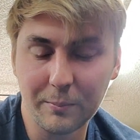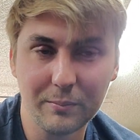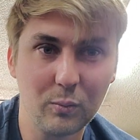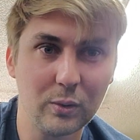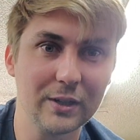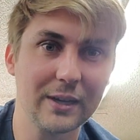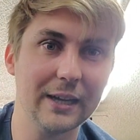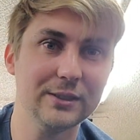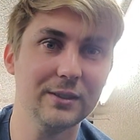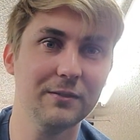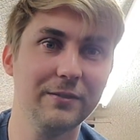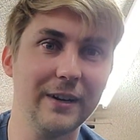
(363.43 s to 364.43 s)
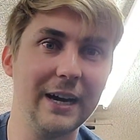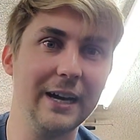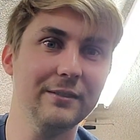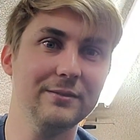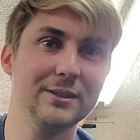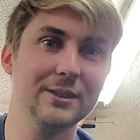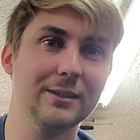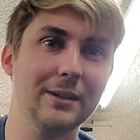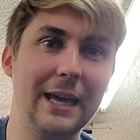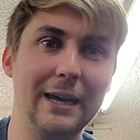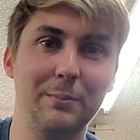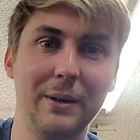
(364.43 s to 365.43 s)
when you're catching 5
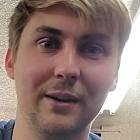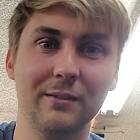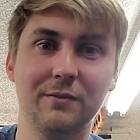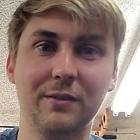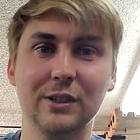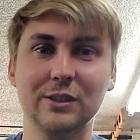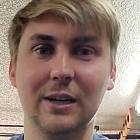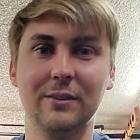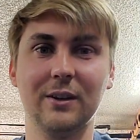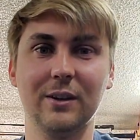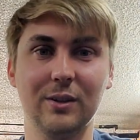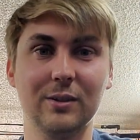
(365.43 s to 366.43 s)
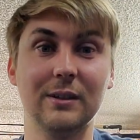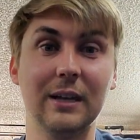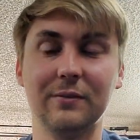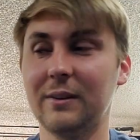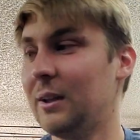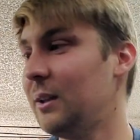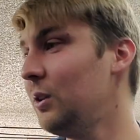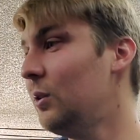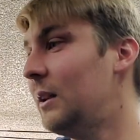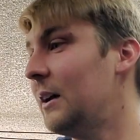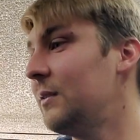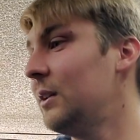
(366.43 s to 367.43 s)
to 8 pound fish out there, you
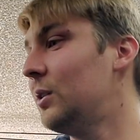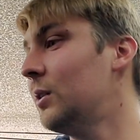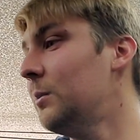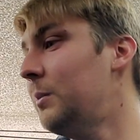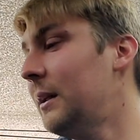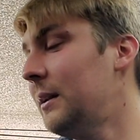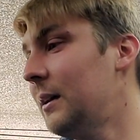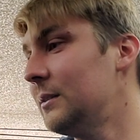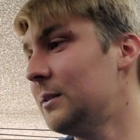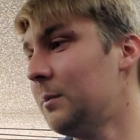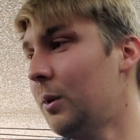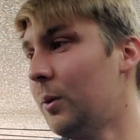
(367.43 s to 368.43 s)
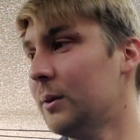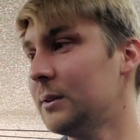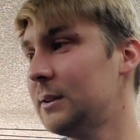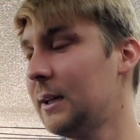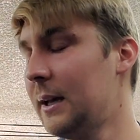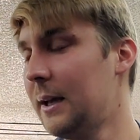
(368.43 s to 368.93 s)
definitely could bend out some lures.